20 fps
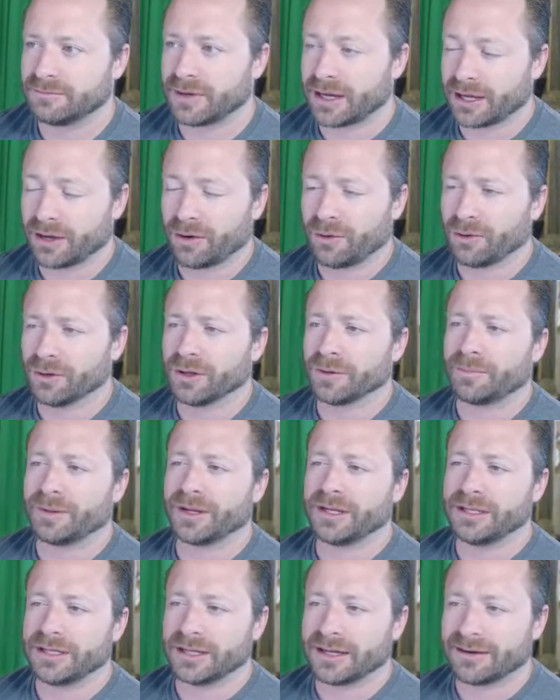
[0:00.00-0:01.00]
whole
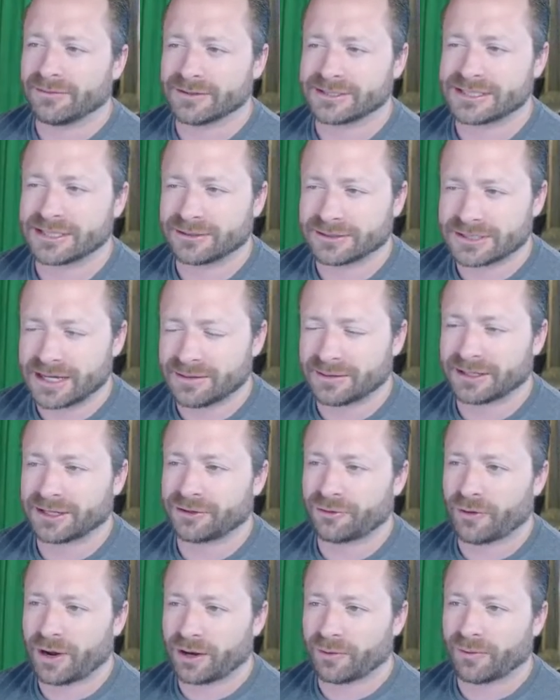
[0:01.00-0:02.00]
opinion every single time that I
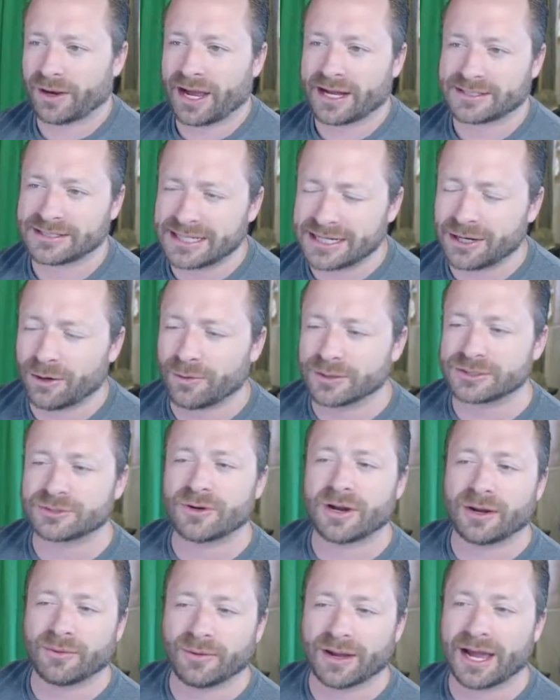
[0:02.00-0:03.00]
try to react, I always
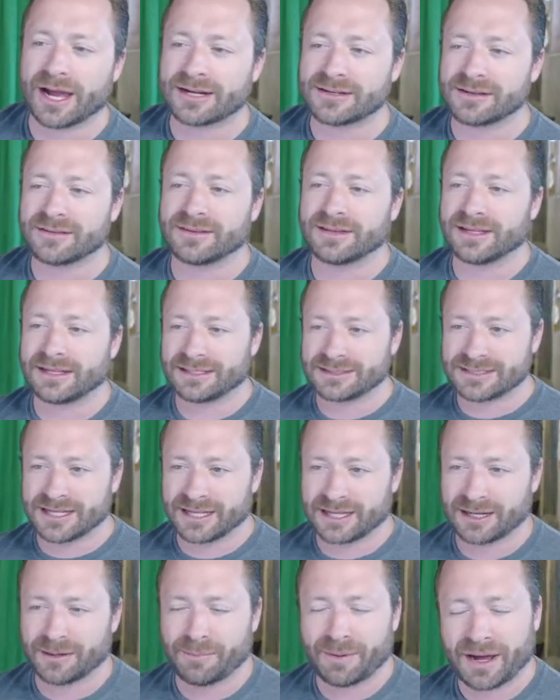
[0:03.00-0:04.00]
try to react to things
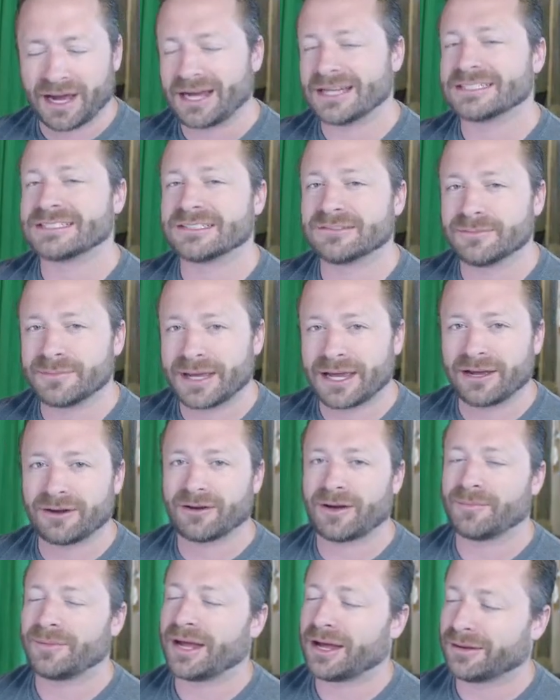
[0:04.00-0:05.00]
like in a positive
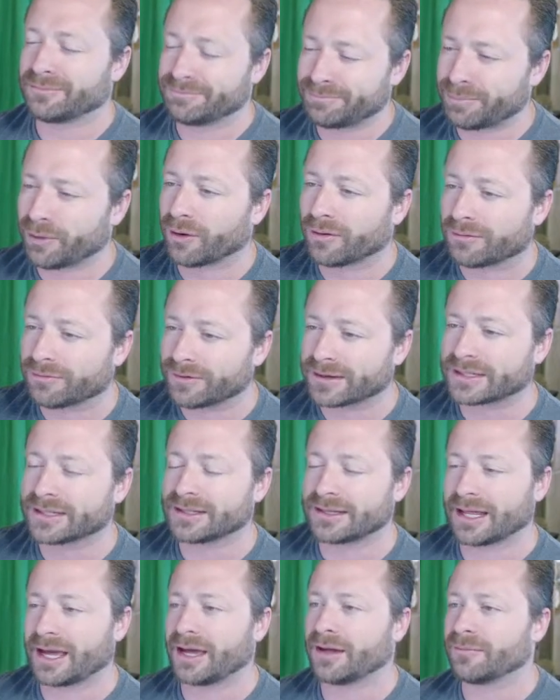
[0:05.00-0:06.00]
manner. I'm not perfect
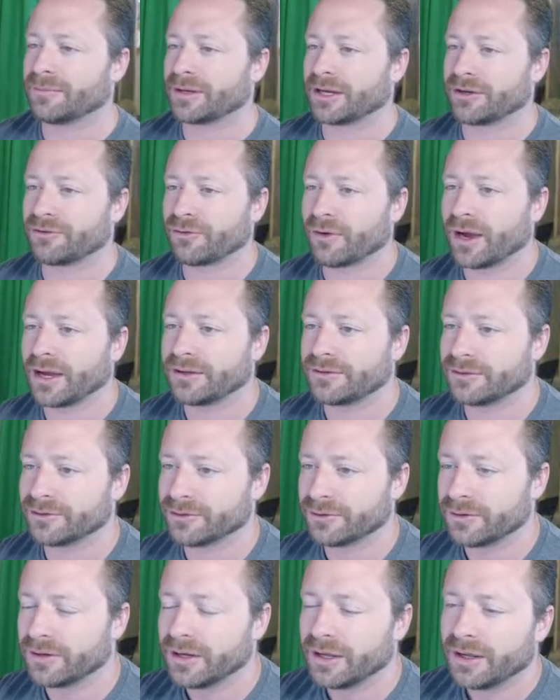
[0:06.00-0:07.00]
at that, but I try
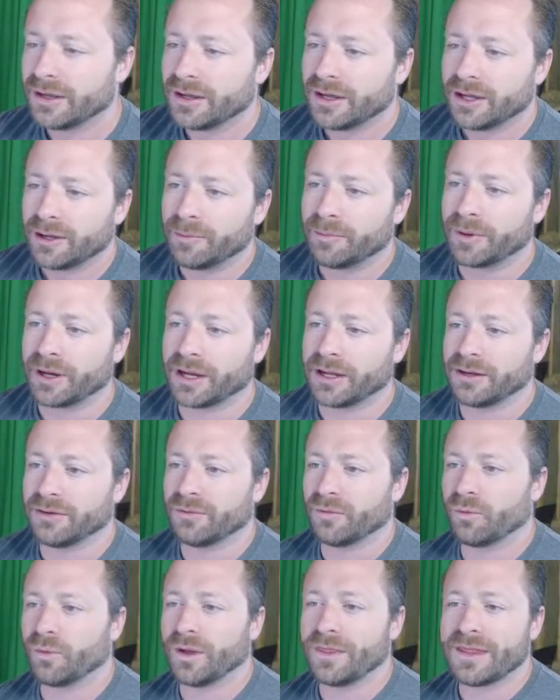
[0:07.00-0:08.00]
to. But
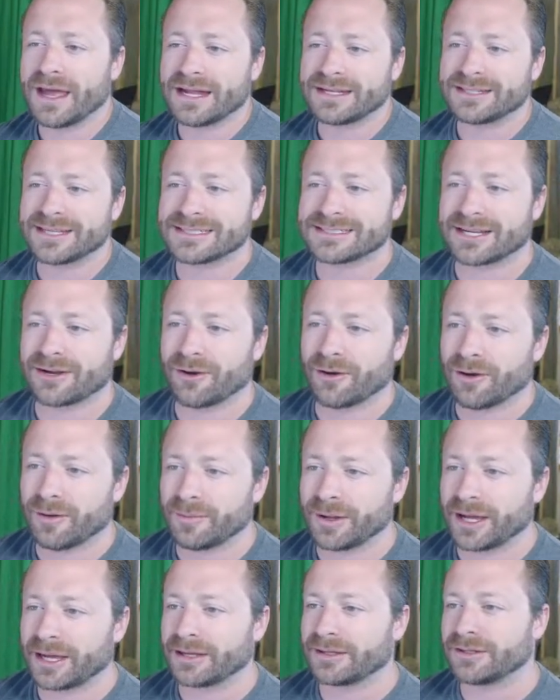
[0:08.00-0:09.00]
when that does occur, I'm
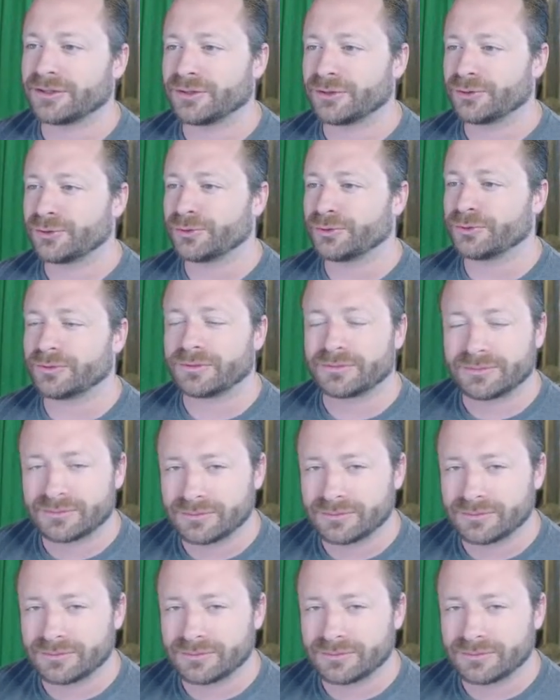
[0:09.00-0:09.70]
like, dude,